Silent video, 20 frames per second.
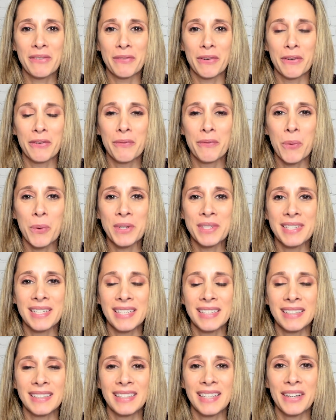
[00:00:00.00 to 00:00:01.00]
for
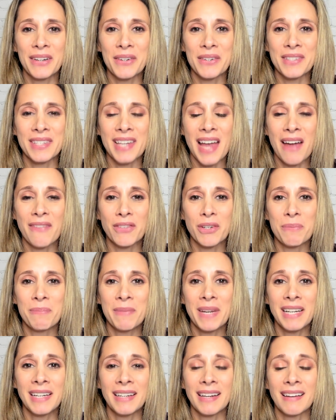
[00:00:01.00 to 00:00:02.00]
14 years
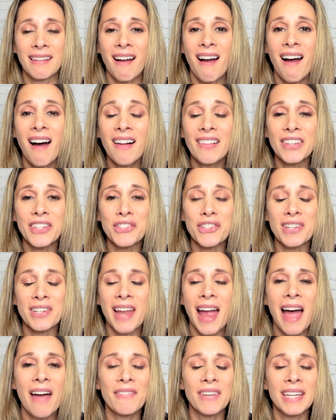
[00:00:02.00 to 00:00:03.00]
after meeting in college
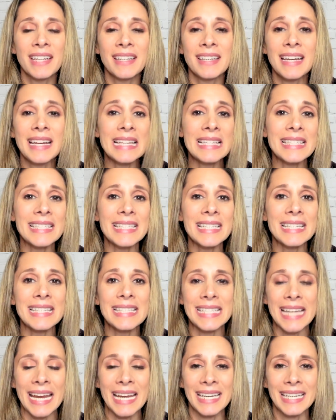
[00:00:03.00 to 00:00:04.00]
and having an
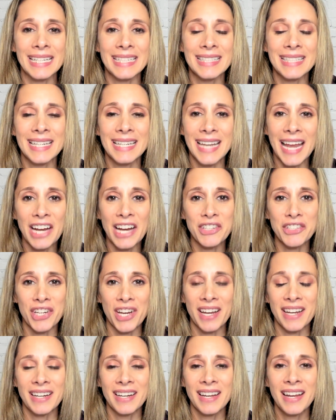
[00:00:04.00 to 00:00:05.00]
instantaneous
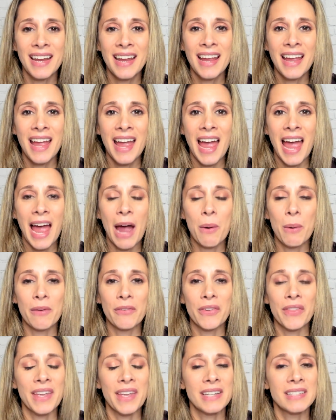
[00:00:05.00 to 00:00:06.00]
connection.
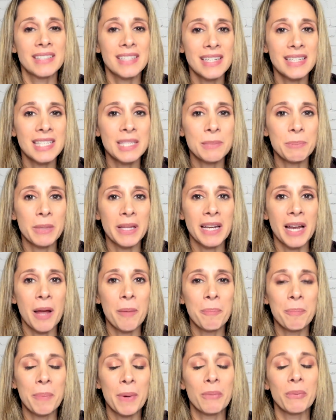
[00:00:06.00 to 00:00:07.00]
However, they did split
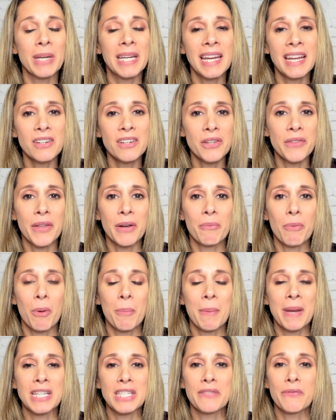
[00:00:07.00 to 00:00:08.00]
up but rekindled their
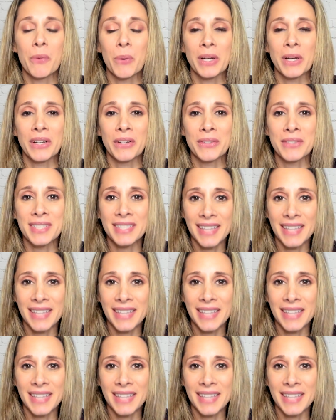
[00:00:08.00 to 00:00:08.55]
romance four years